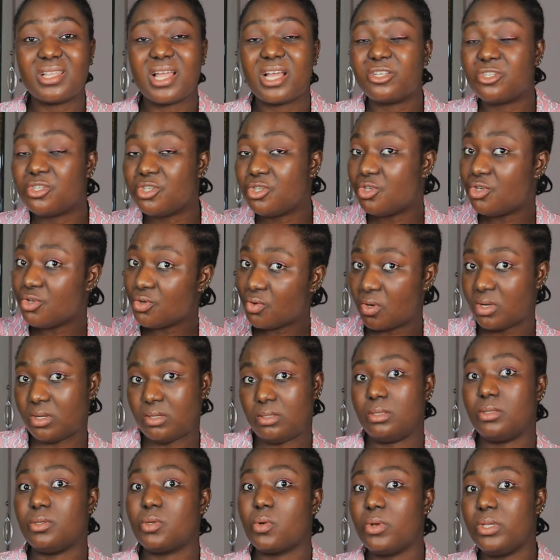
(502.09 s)
that you
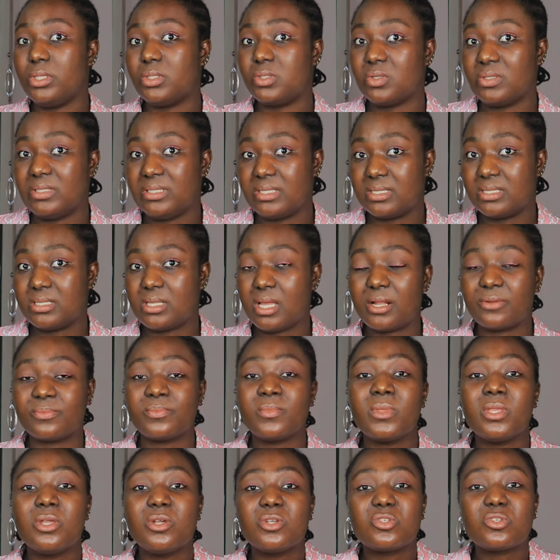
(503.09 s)
are not going to understand.